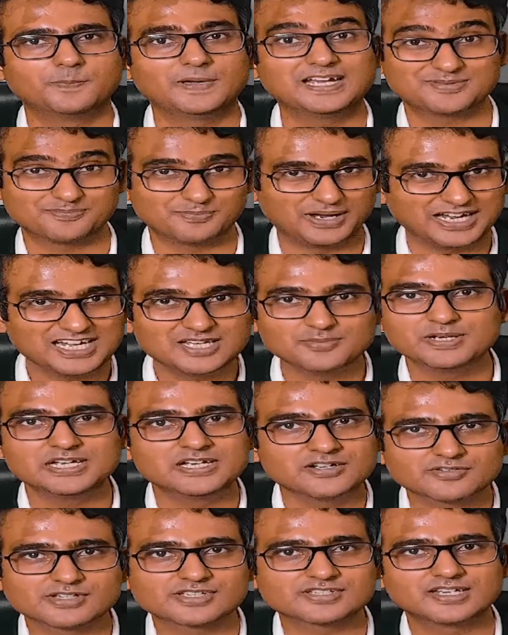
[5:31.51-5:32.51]
It might be
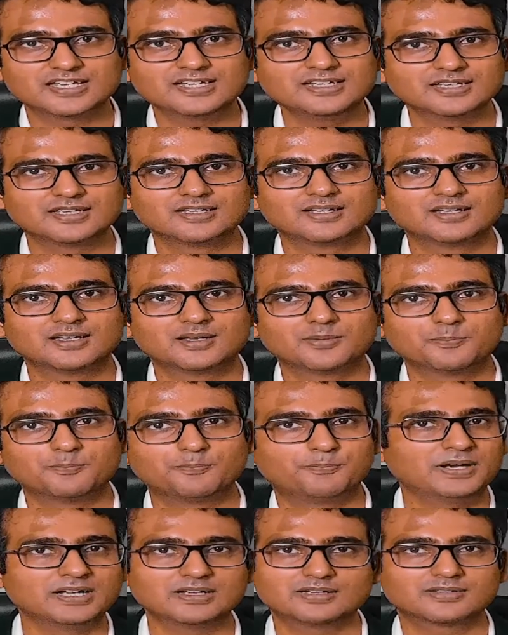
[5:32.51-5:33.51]
interesting,
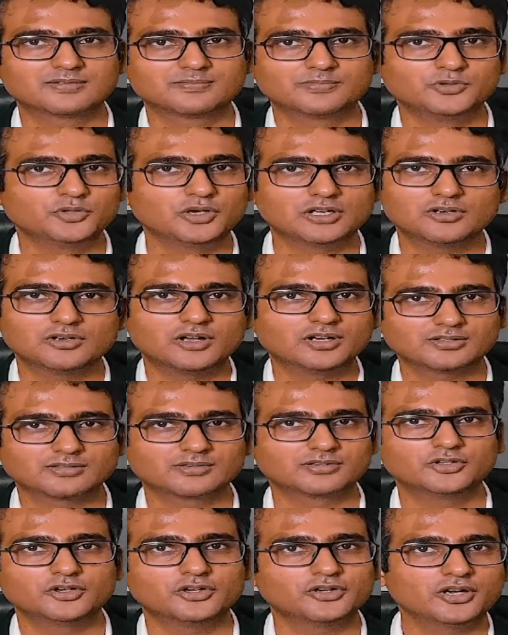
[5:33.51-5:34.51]
but you're
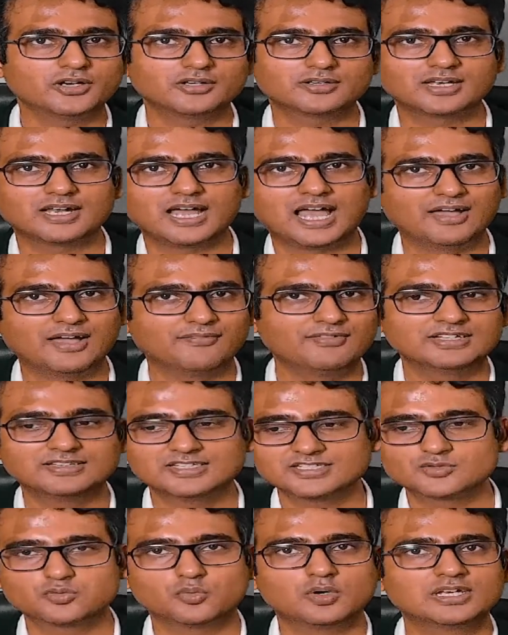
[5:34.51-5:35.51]
not you're not having
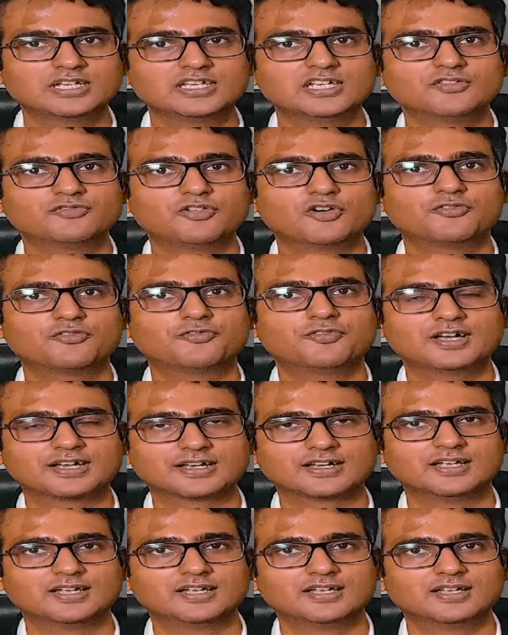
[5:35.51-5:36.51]
this one year for
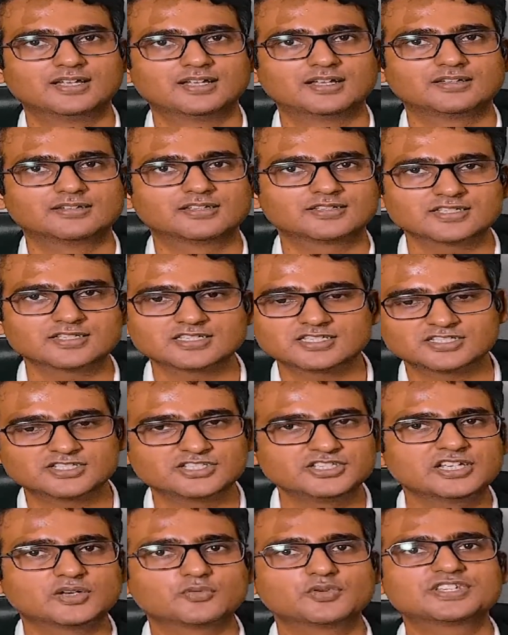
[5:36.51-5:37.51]
fun. This is
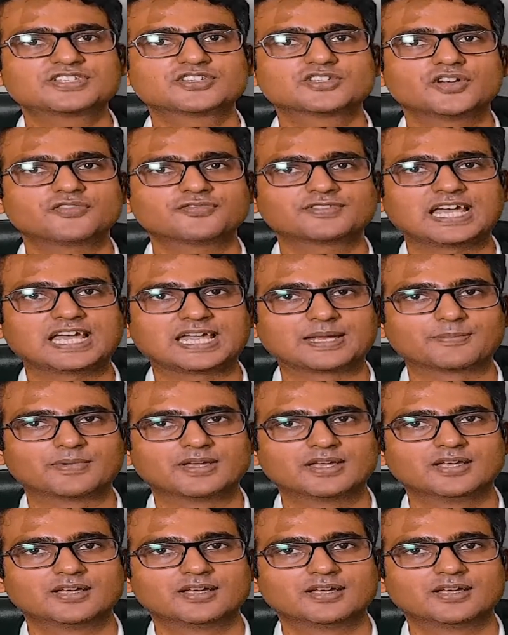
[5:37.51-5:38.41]
sheer wastage of time.